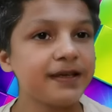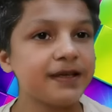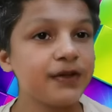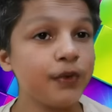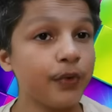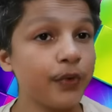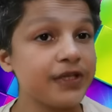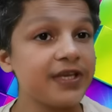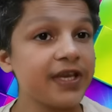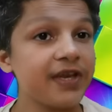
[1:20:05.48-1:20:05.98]

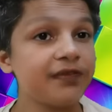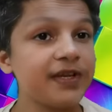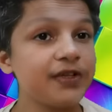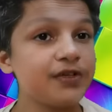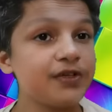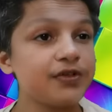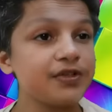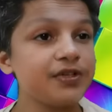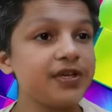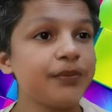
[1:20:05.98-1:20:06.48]
who is
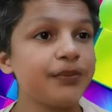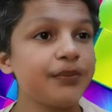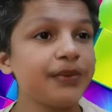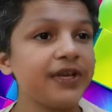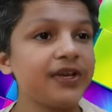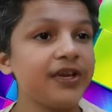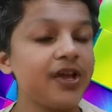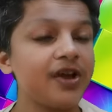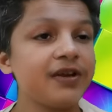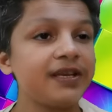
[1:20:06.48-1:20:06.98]
given to
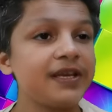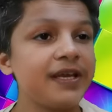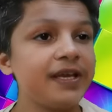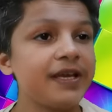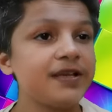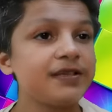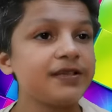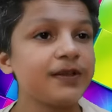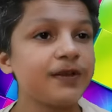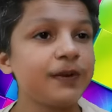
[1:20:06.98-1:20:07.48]
chirping
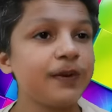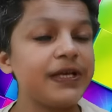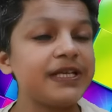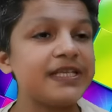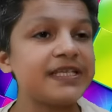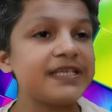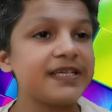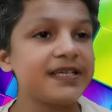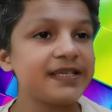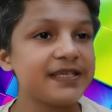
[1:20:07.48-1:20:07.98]

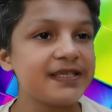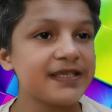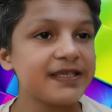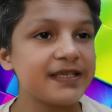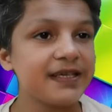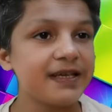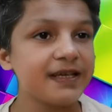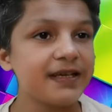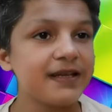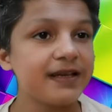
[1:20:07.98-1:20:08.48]

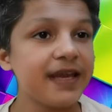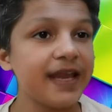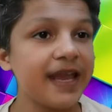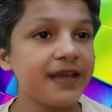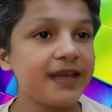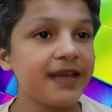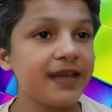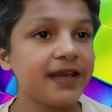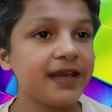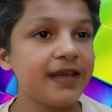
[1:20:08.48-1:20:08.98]
non-sequiturs
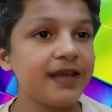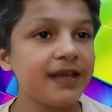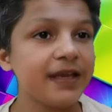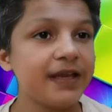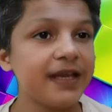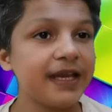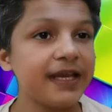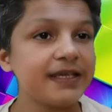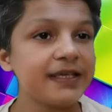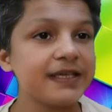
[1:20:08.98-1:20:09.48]
like
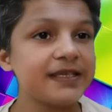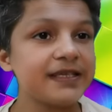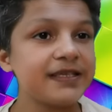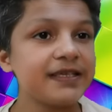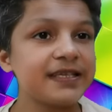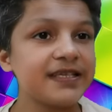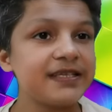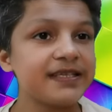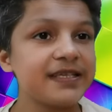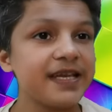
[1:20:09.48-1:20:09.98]
it
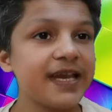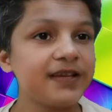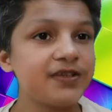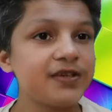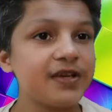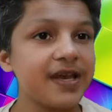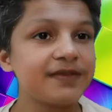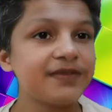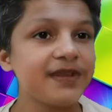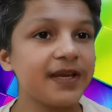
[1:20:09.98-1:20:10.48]
isn't the size
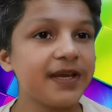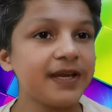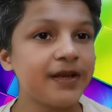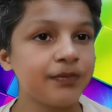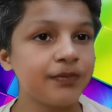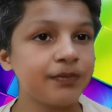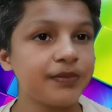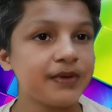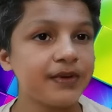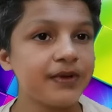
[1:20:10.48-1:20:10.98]
of the
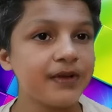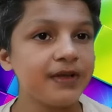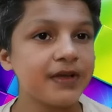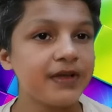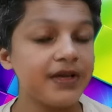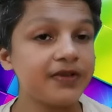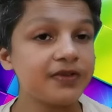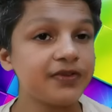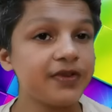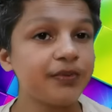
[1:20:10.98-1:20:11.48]
hump,
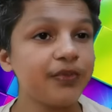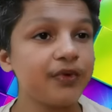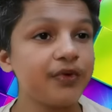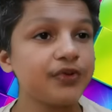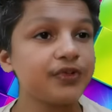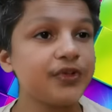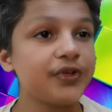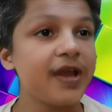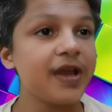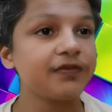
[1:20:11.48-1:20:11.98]
it's the
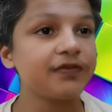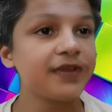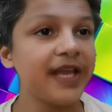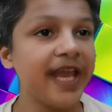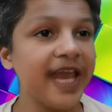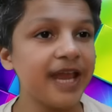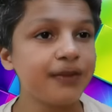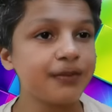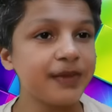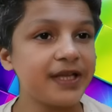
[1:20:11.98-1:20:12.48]
motion of the
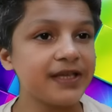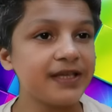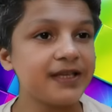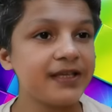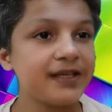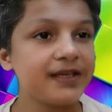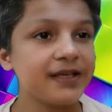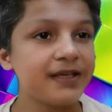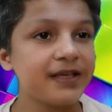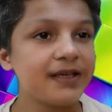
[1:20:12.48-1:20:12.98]
camel.
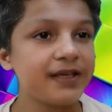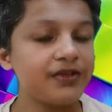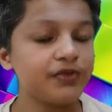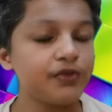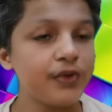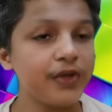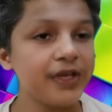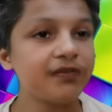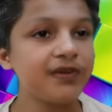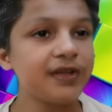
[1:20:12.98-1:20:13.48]

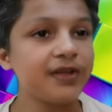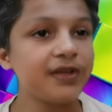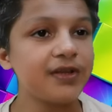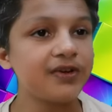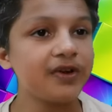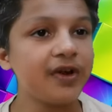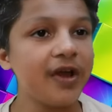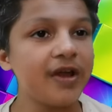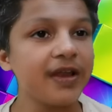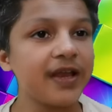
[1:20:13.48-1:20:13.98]
So even The
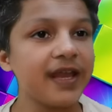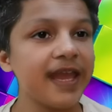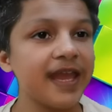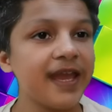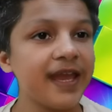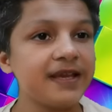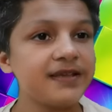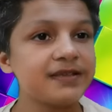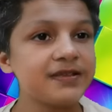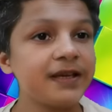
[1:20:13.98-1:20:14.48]
Rock
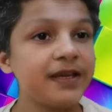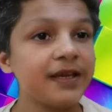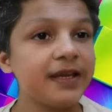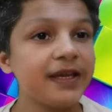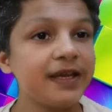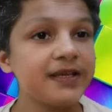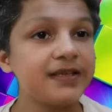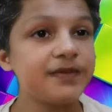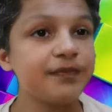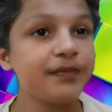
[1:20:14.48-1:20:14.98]
has
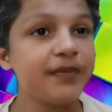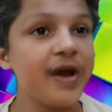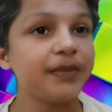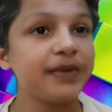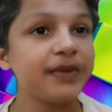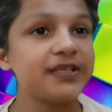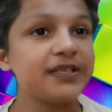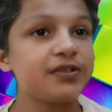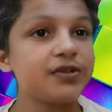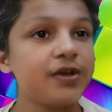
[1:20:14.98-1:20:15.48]
his
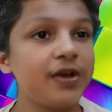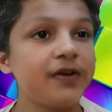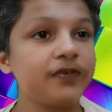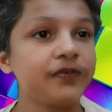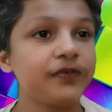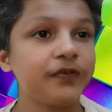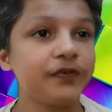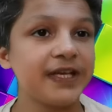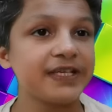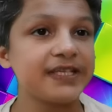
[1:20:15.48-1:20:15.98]
moment
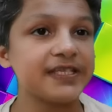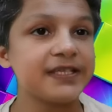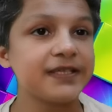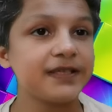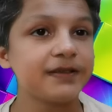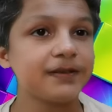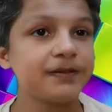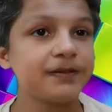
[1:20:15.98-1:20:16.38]
of wit.